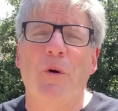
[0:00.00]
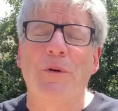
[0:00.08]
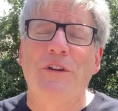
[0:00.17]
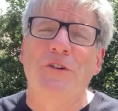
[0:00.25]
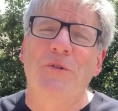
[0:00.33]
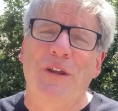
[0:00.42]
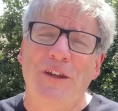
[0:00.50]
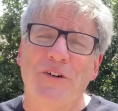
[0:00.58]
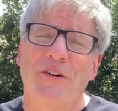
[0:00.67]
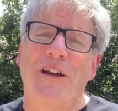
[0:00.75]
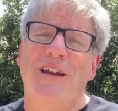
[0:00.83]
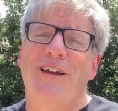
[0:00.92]
what we do
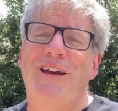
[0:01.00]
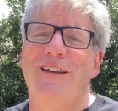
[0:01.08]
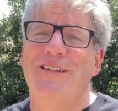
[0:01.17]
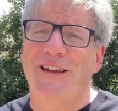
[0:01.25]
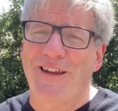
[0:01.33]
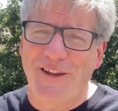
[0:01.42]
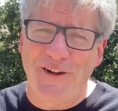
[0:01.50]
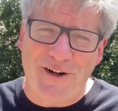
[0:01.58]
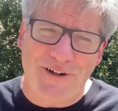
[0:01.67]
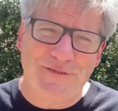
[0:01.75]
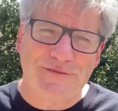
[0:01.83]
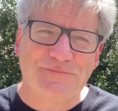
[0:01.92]
here at Taking
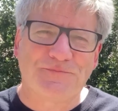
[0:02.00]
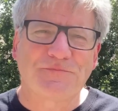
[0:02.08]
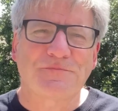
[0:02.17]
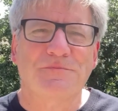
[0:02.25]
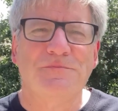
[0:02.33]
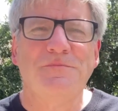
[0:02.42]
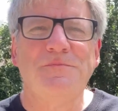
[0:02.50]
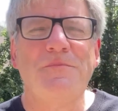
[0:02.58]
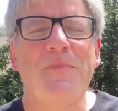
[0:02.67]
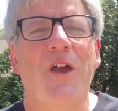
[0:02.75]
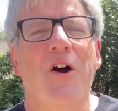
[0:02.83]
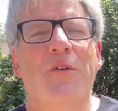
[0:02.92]
Off.
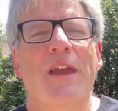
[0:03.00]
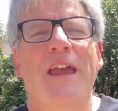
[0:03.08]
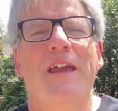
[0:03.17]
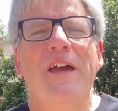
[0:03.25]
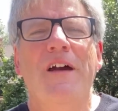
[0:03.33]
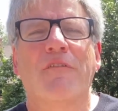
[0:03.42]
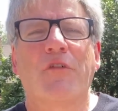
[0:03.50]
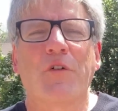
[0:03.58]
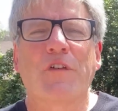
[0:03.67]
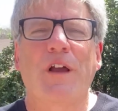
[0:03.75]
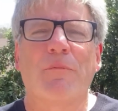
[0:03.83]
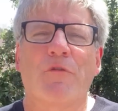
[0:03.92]
Okay,
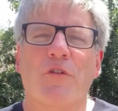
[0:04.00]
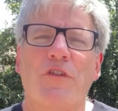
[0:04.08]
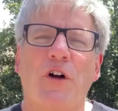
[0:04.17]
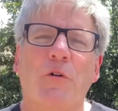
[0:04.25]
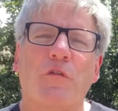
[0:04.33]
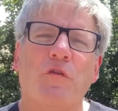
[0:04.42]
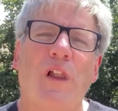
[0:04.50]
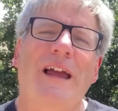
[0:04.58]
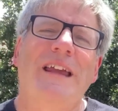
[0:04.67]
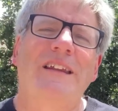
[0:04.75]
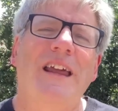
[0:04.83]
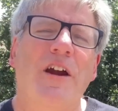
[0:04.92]
first up, for those
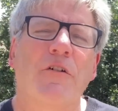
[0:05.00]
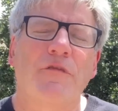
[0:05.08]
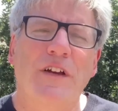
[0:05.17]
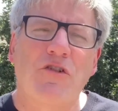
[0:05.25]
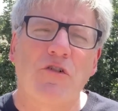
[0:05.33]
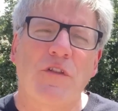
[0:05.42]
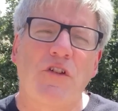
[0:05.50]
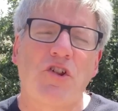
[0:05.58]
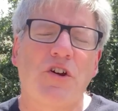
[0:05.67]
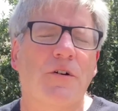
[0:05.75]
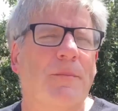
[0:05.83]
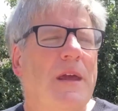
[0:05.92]
flying into AirVenture this
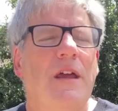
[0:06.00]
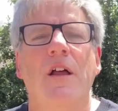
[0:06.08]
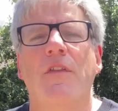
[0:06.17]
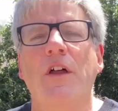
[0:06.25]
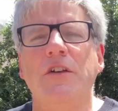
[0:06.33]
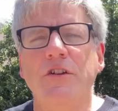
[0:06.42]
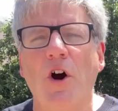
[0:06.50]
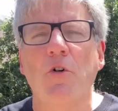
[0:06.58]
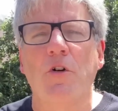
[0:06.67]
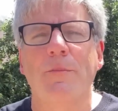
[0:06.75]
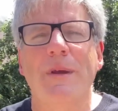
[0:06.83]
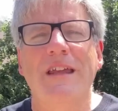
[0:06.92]
year, the
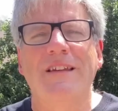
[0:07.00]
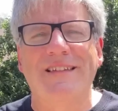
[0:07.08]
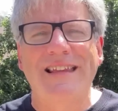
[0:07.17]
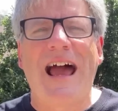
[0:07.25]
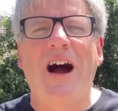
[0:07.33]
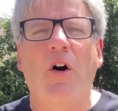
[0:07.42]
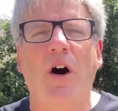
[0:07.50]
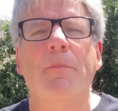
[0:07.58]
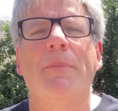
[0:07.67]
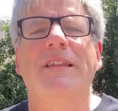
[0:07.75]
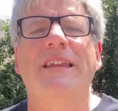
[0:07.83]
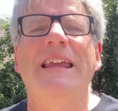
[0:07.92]
NOTAM is now
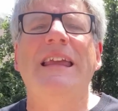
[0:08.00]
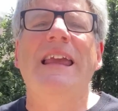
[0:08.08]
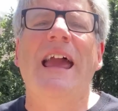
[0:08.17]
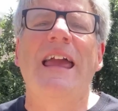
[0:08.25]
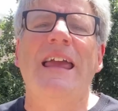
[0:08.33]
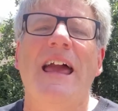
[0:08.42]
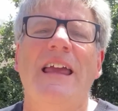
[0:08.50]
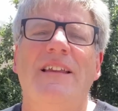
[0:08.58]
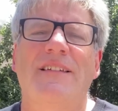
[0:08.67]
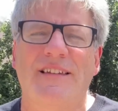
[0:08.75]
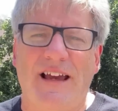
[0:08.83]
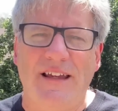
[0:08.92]
up at the EAA
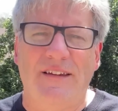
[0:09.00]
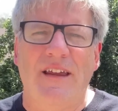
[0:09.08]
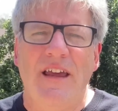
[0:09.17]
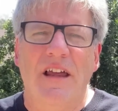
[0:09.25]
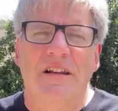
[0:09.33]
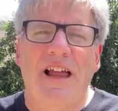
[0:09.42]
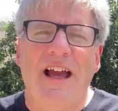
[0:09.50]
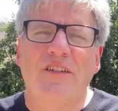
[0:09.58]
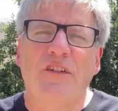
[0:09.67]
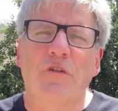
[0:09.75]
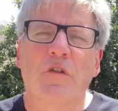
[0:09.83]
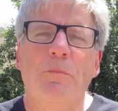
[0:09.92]
site.
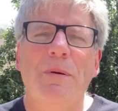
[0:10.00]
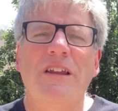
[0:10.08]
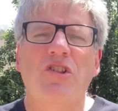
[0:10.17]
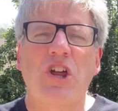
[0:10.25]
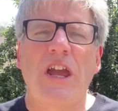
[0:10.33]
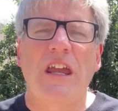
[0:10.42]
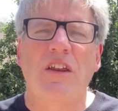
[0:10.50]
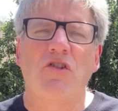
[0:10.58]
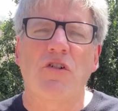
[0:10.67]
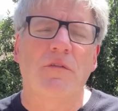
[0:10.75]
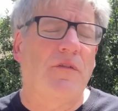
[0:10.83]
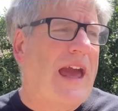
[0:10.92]
Last year's big
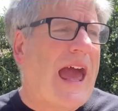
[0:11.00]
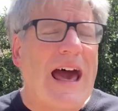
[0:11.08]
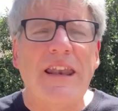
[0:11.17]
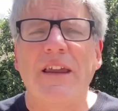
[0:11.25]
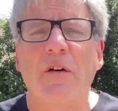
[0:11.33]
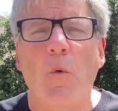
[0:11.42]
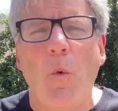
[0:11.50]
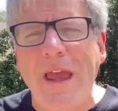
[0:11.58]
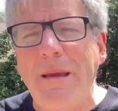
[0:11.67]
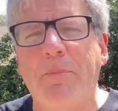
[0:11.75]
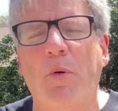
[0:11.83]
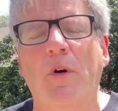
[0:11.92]
change of adding
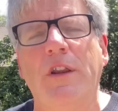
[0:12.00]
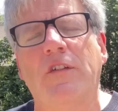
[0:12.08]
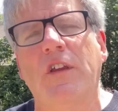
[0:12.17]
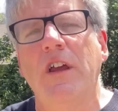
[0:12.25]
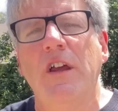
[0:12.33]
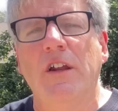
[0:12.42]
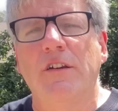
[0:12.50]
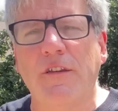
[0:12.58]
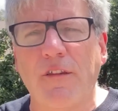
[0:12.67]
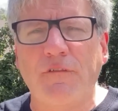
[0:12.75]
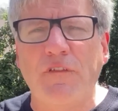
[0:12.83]
waypoints to the